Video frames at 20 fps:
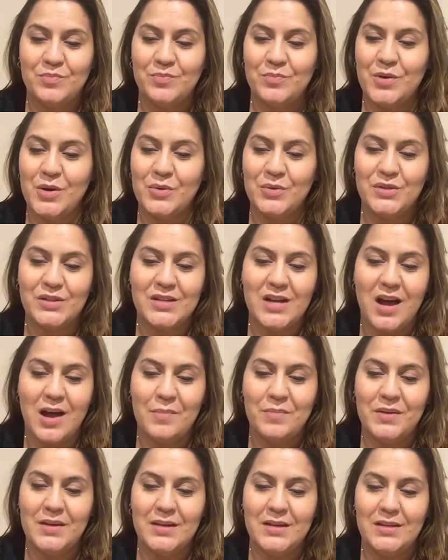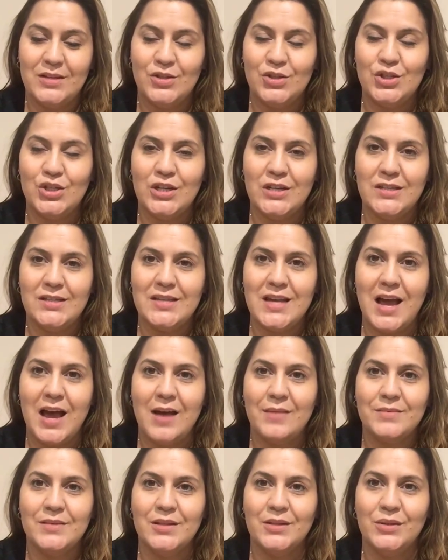post-op is just
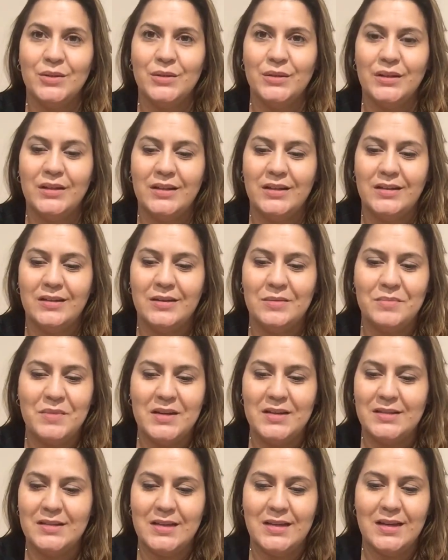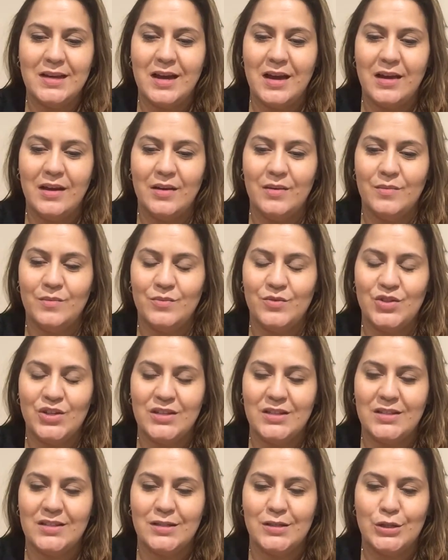absolutely amazing. I am
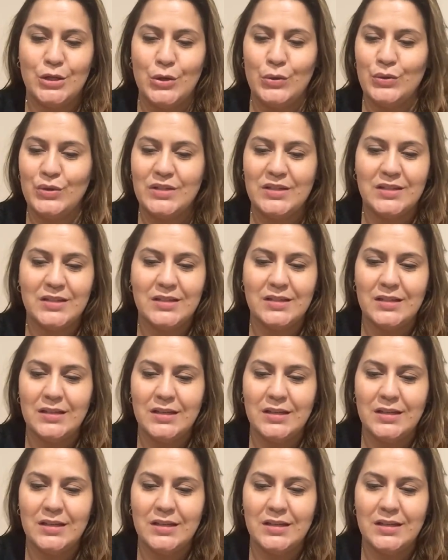just stoked.